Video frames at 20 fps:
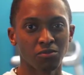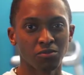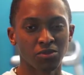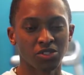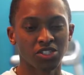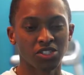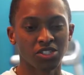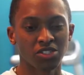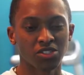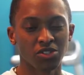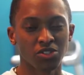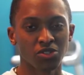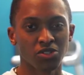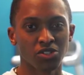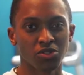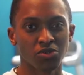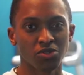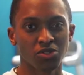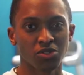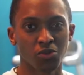machines that you
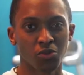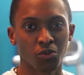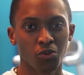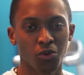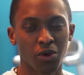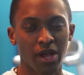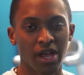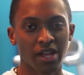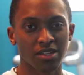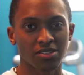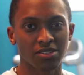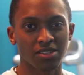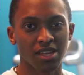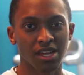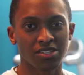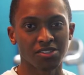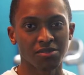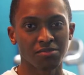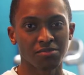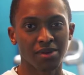can use to
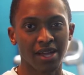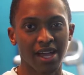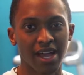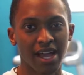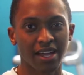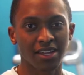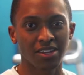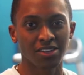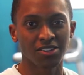exercise your back